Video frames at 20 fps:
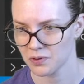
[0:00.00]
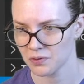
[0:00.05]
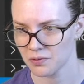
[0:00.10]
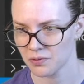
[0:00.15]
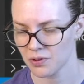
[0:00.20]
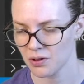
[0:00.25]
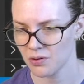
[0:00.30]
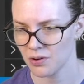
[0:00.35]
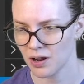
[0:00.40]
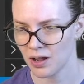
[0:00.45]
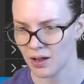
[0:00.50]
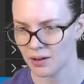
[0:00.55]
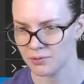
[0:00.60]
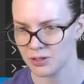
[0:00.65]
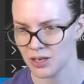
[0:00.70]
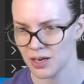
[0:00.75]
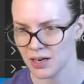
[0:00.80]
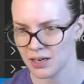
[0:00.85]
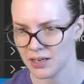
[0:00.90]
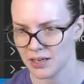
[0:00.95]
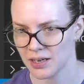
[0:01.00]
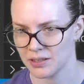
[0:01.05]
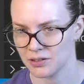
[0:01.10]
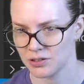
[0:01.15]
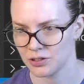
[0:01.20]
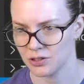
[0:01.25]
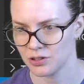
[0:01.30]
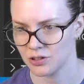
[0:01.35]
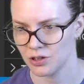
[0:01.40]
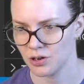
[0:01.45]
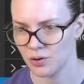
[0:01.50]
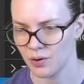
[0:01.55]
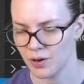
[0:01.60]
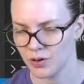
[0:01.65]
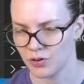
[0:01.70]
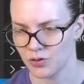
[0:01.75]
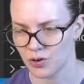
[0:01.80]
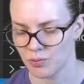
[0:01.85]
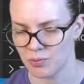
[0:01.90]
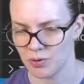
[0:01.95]
Float object has no
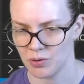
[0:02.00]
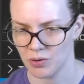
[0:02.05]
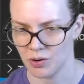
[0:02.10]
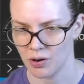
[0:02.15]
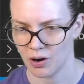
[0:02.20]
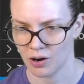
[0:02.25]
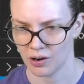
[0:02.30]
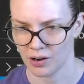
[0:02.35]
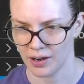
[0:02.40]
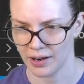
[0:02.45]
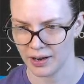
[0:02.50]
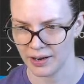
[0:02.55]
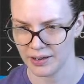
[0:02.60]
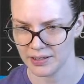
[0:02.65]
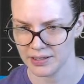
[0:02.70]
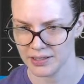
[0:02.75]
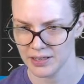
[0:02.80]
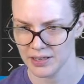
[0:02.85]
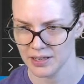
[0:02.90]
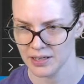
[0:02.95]
attribute r int.